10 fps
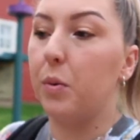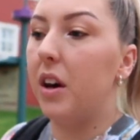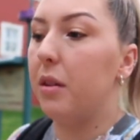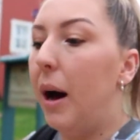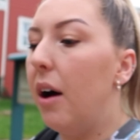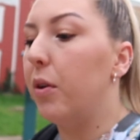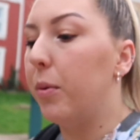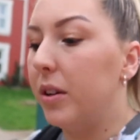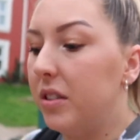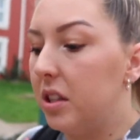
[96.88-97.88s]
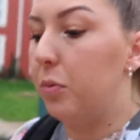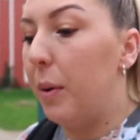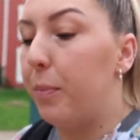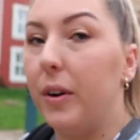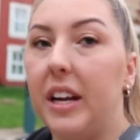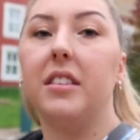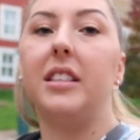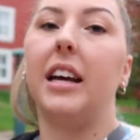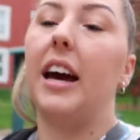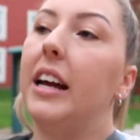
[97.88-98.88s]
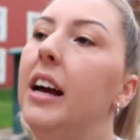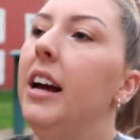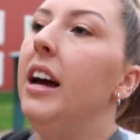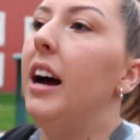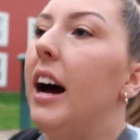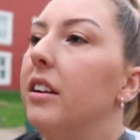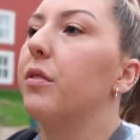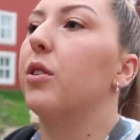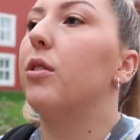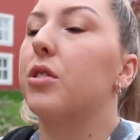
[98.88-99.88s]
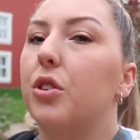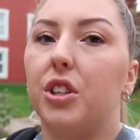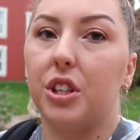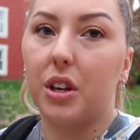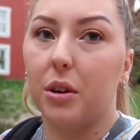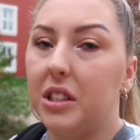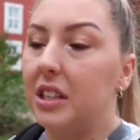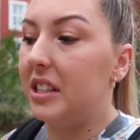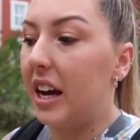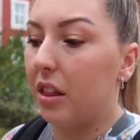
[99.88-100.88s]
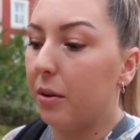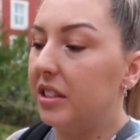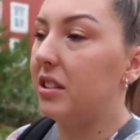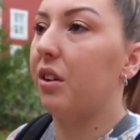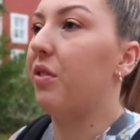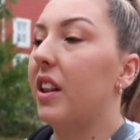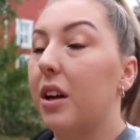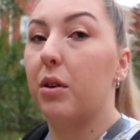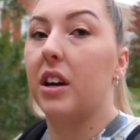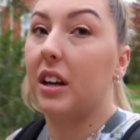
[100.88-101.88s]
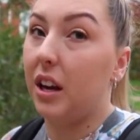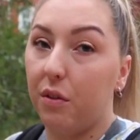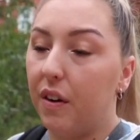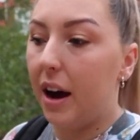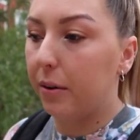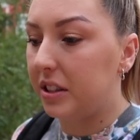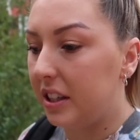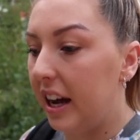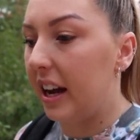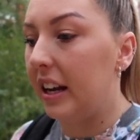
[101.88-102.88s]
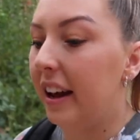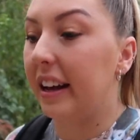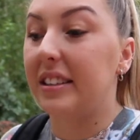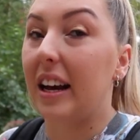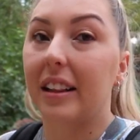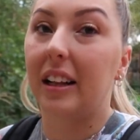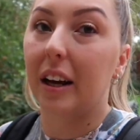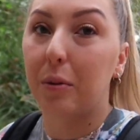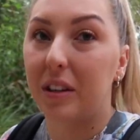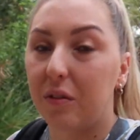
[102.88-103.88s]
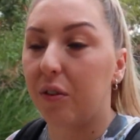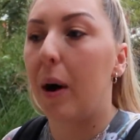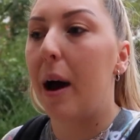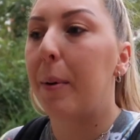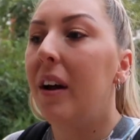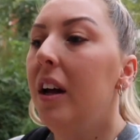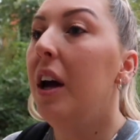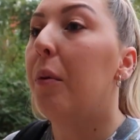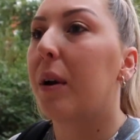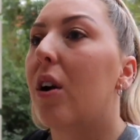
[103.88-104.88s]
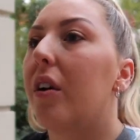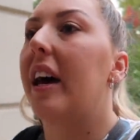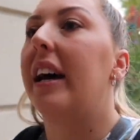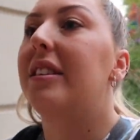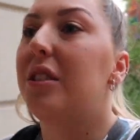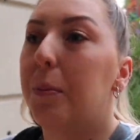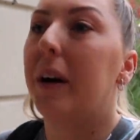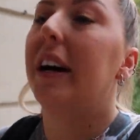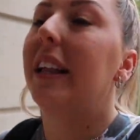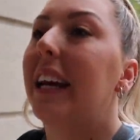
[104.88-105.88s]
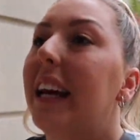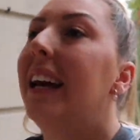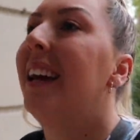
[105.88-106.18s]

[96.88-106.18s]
were the Marvel ones, the web one yesterday, and of course Crush's Coaster today, though I still feel like we're gonna queue for hours today, exactly like we did for web. We got there super early